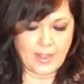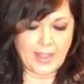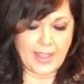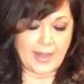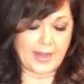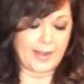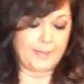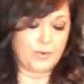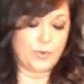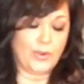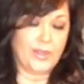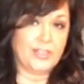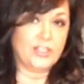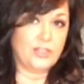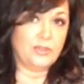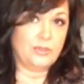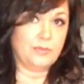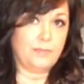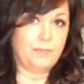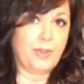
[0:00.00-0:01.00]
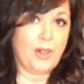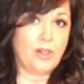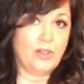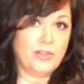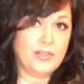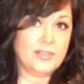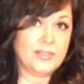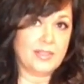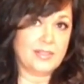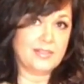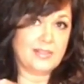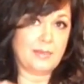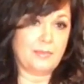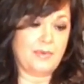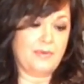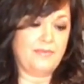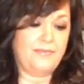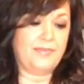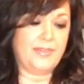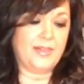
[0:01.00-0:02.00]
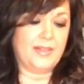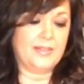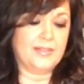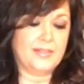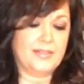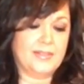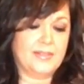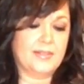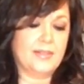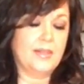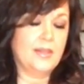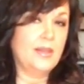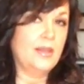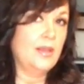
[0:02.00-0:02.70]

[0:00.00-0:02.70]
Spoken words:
And I'm going to pulse some of this